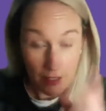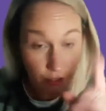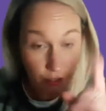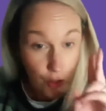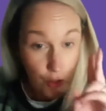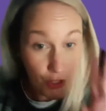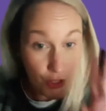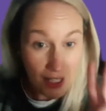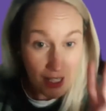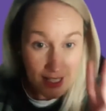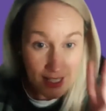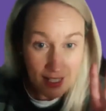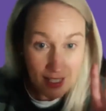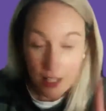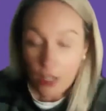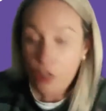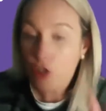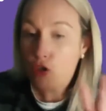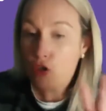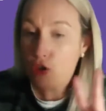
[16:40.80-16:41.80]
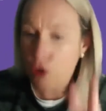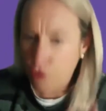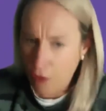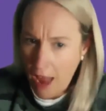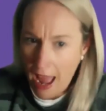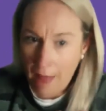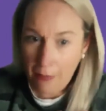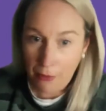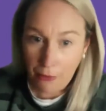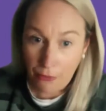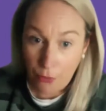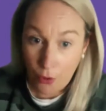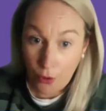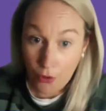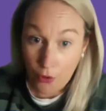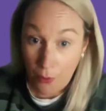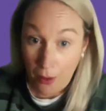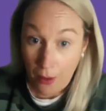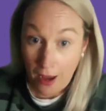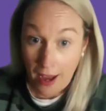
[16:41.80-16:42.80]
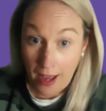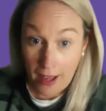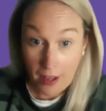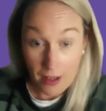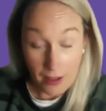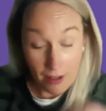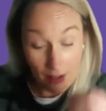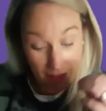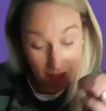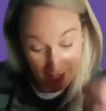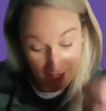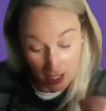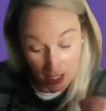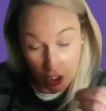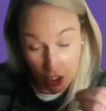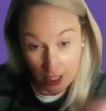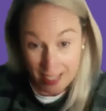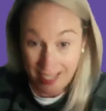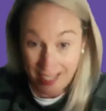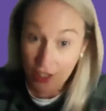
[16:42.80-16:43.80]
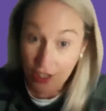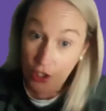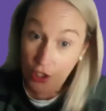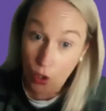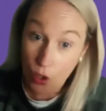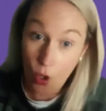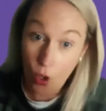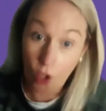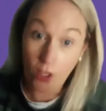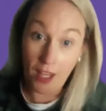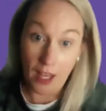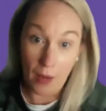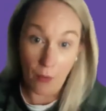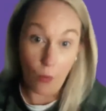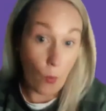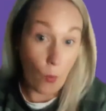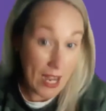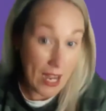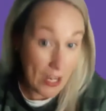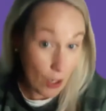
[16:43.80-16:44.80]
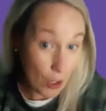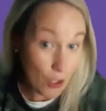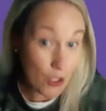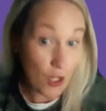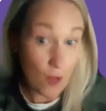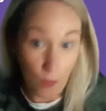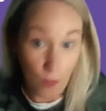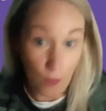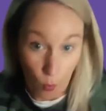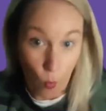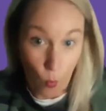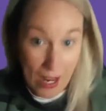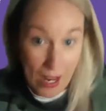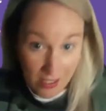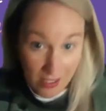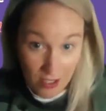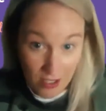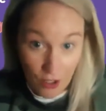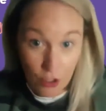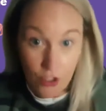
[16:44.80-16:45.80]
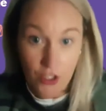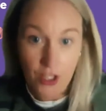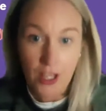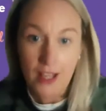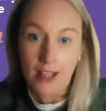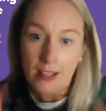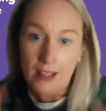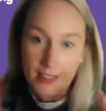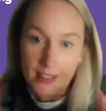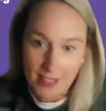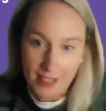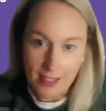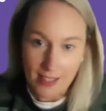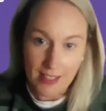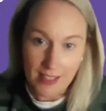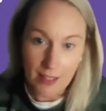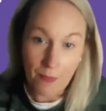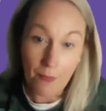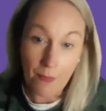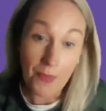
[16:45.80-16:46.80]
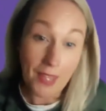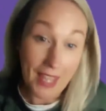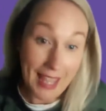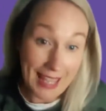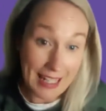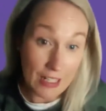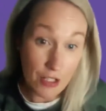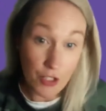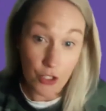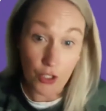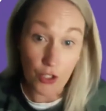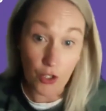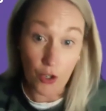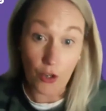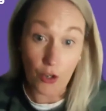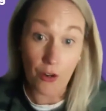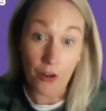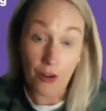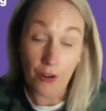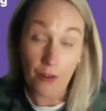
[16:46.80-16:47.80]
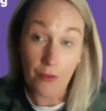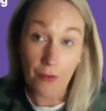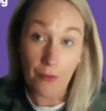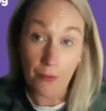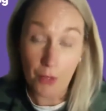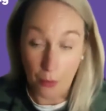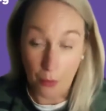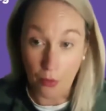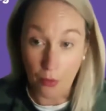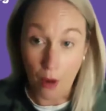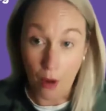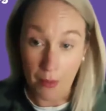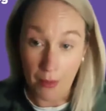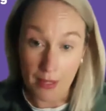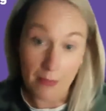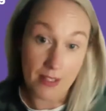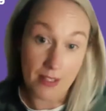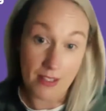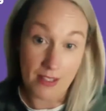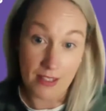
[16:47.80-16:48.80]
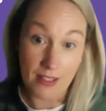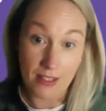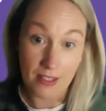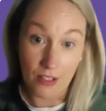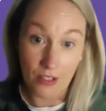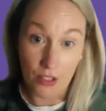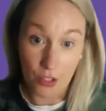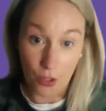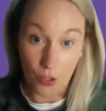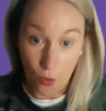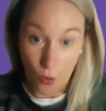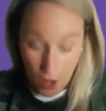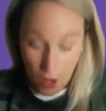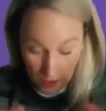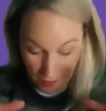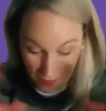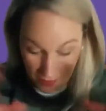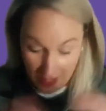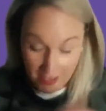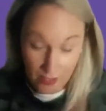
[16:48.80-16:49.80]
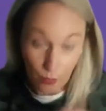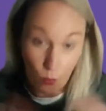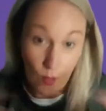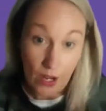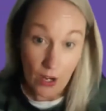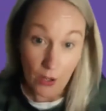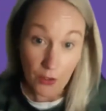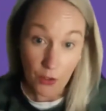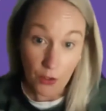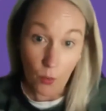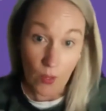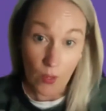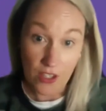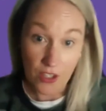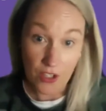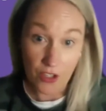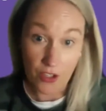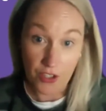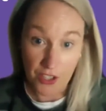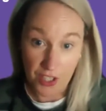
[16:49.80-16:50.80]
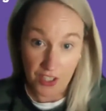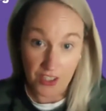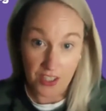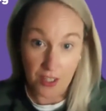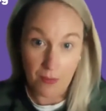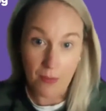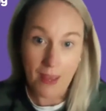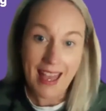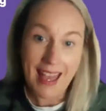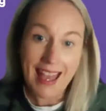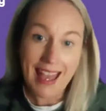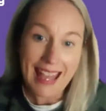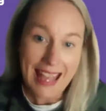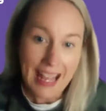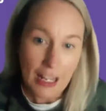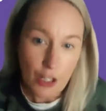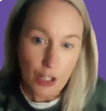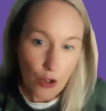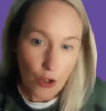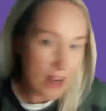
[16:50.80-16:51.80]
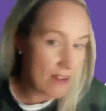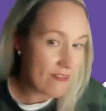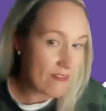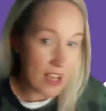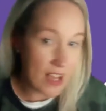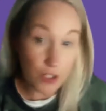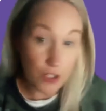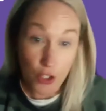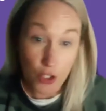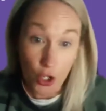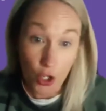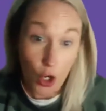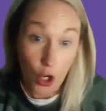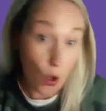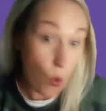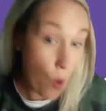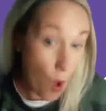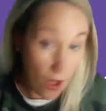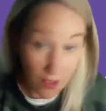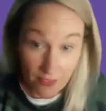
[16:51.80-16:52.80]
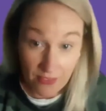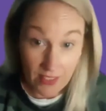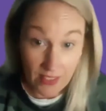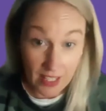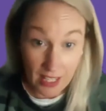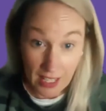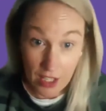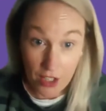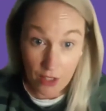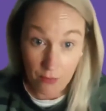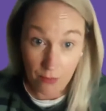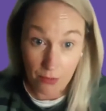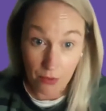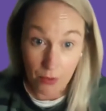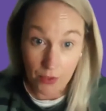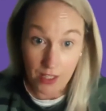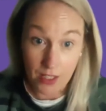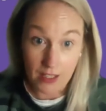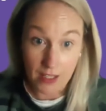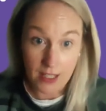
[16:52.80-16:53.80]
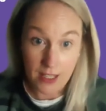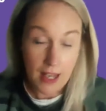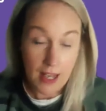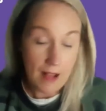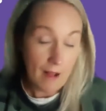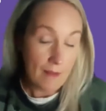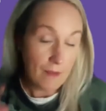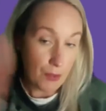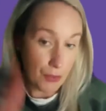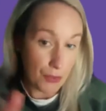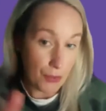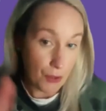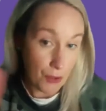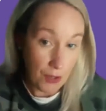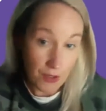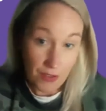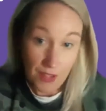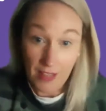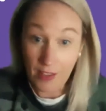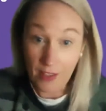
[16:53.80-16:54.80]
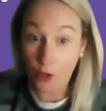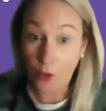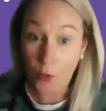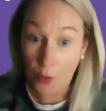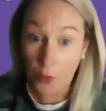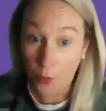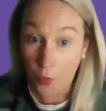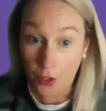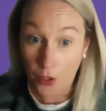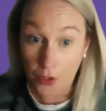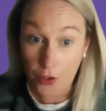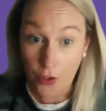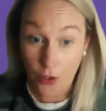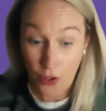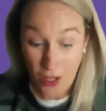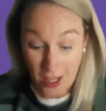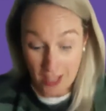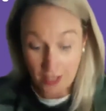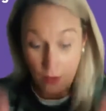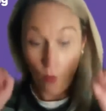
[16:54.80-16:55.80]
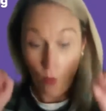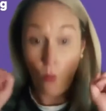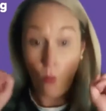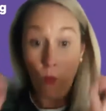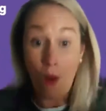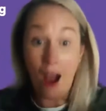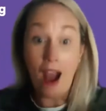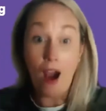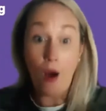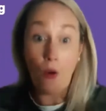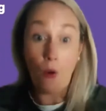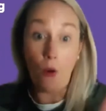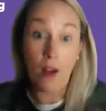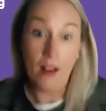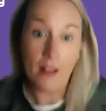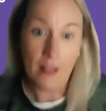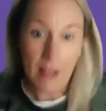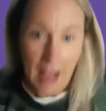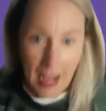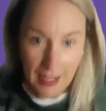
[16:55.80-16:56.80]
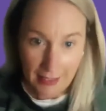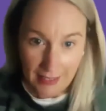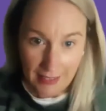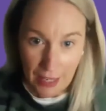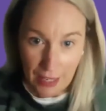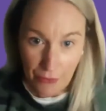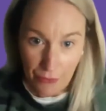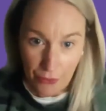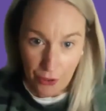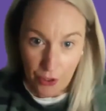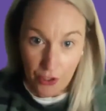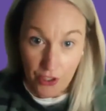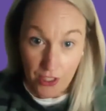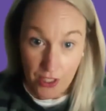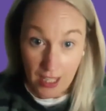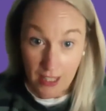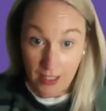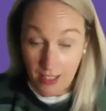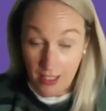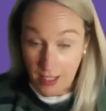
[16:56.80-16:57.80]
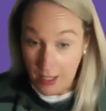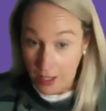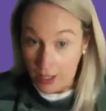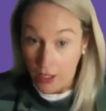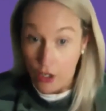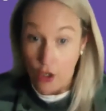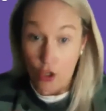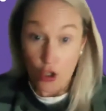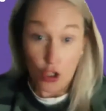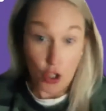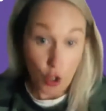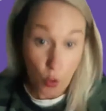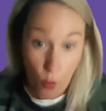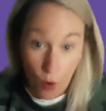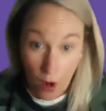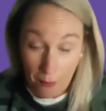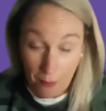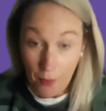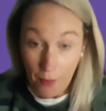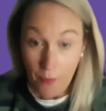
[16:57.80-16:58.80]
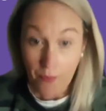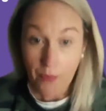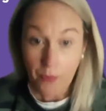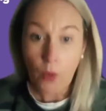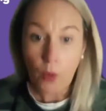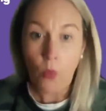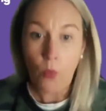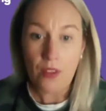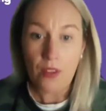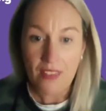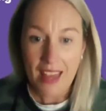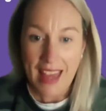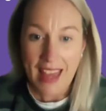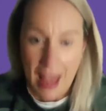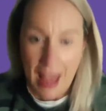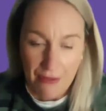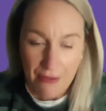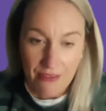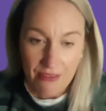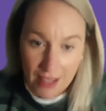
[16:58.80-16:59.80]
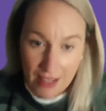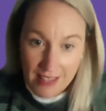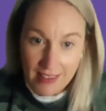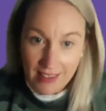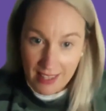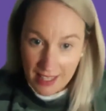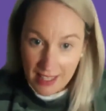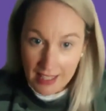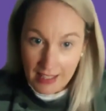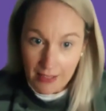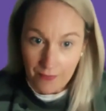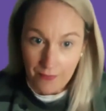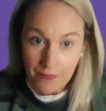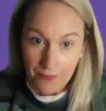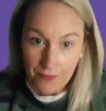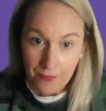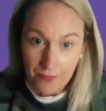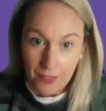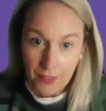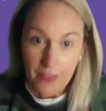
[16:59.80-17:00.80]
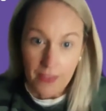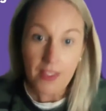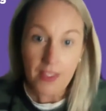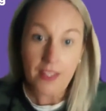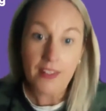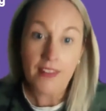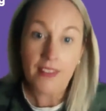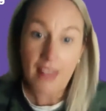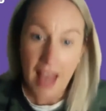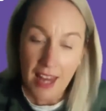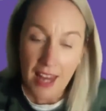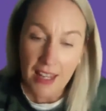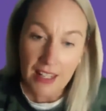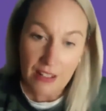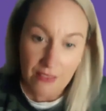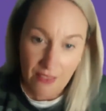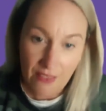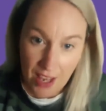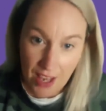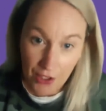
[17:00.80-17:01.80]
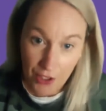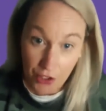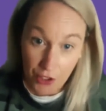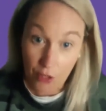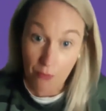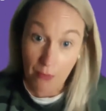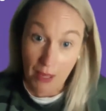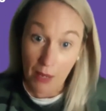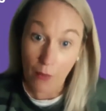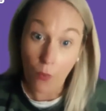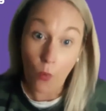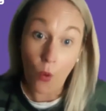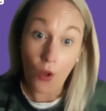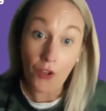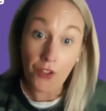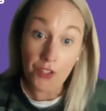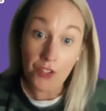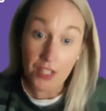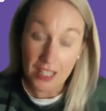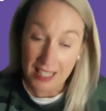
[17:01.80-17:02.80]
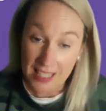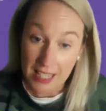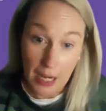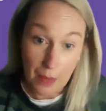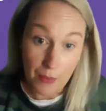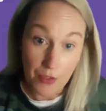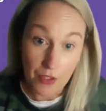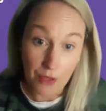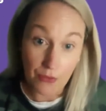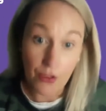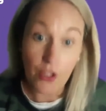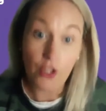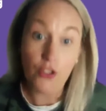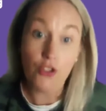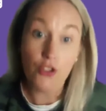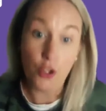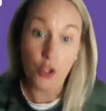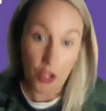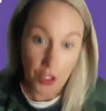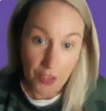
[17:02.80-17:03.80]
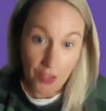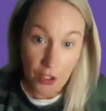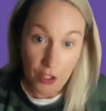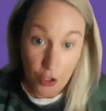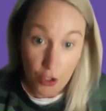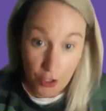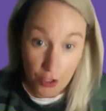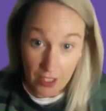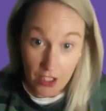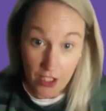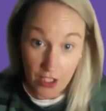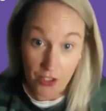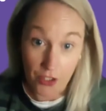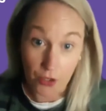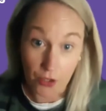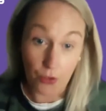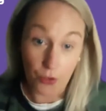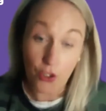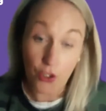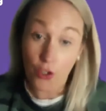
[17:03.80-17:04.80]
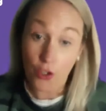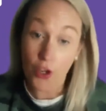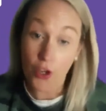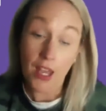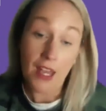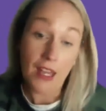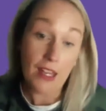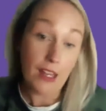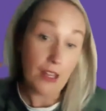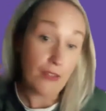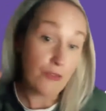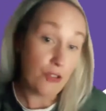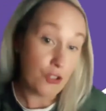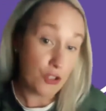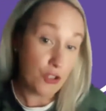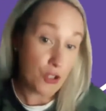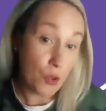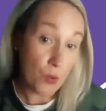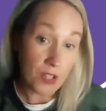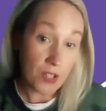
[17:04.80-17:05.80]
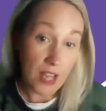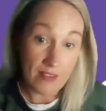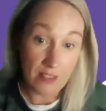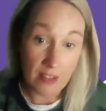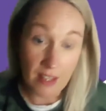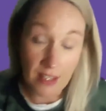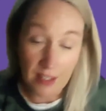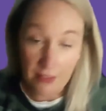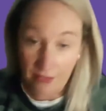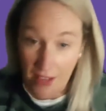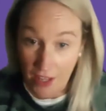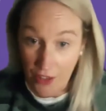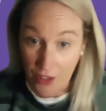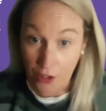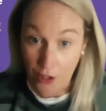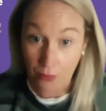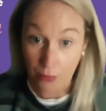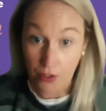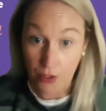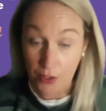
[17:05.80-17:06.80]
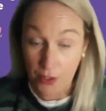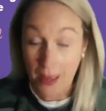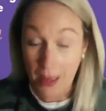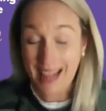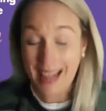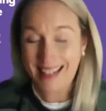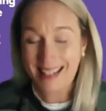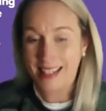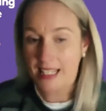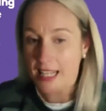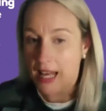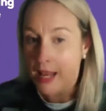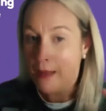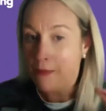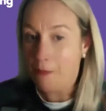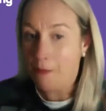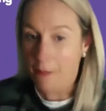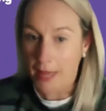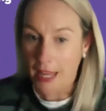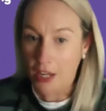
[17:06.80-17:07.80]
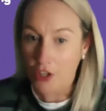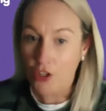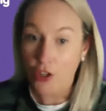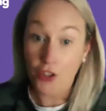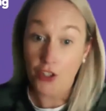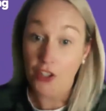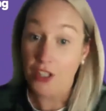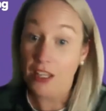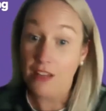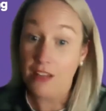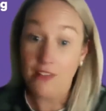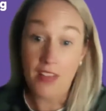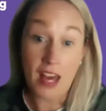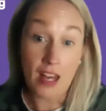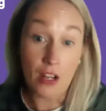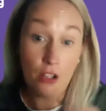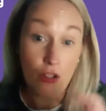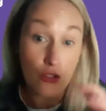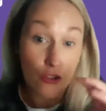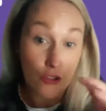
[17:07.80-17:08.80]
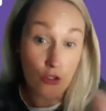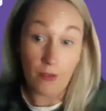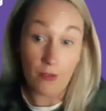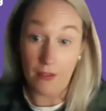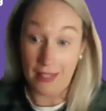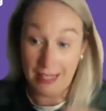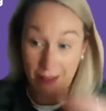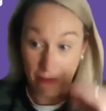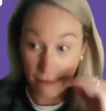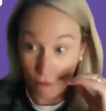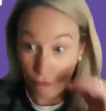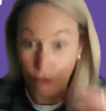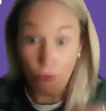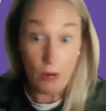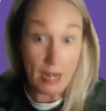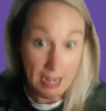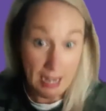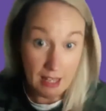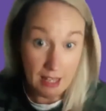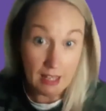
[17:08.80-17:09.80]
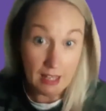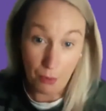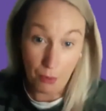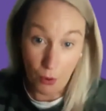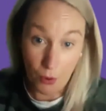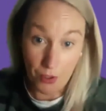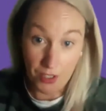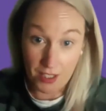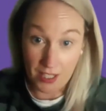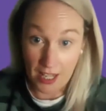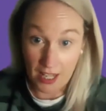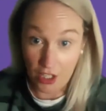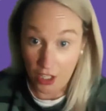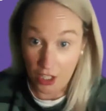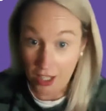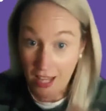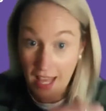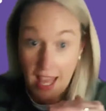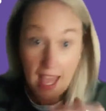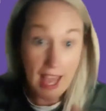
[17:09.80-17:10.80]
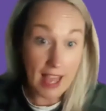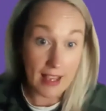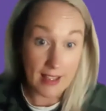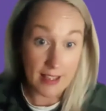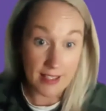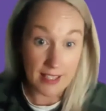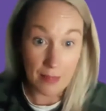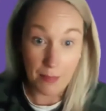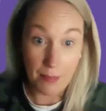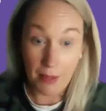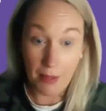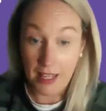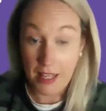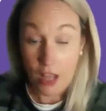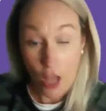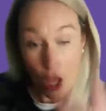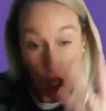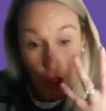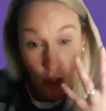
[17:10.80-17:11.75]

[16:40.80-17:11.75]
You need to try before you buy. Essentially, install a weed out the wasters system into your property business. So that's a weed out the wasters system in your investor qualification process. The third thing that you're going to want to do is wow at that first date. Show up with everything that that investor may want in terms of doing their due diligence on you. If you don't have an investor prospectus, make sure that you give that real important attention ASAP.